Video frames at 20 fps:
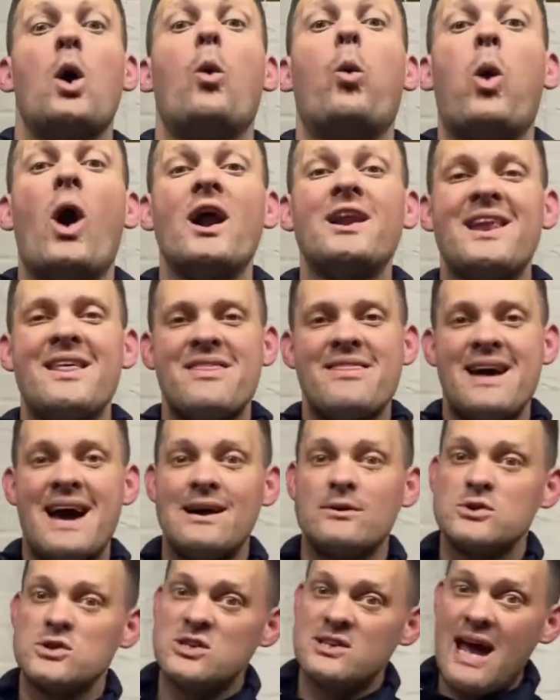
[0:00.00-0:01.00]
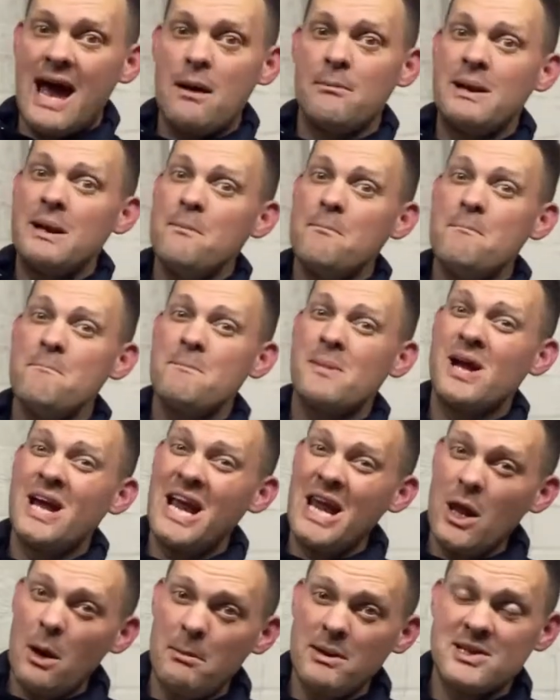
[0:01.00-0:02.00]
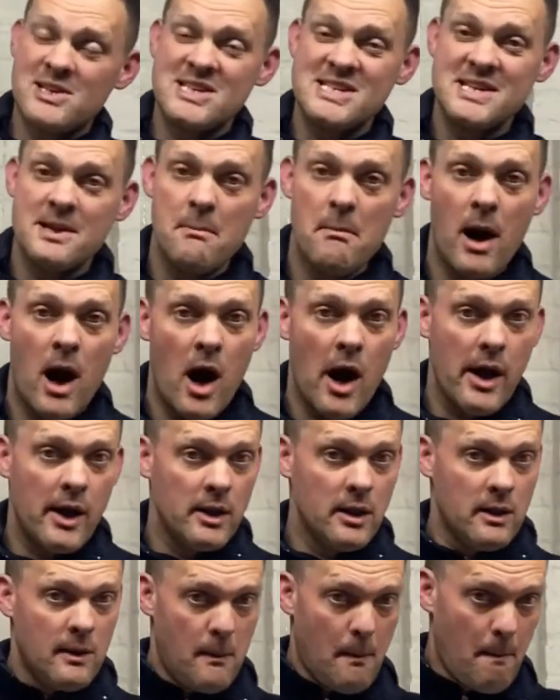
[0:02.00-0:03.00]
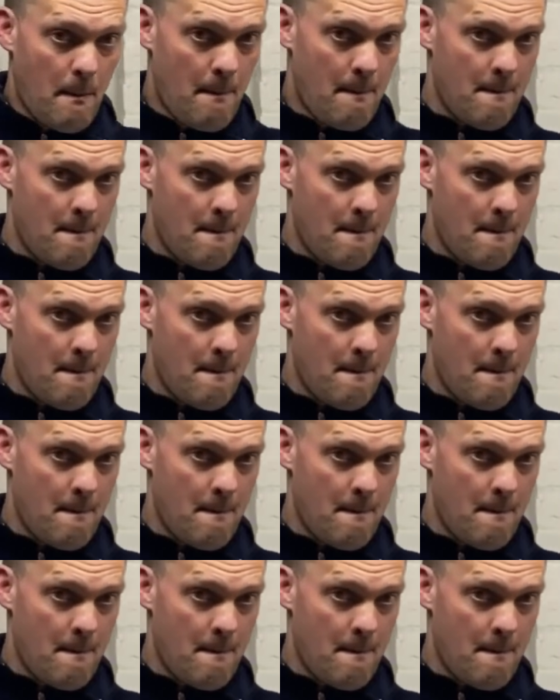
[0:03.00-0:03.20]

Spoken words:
1,000, how many kilometres in a mile?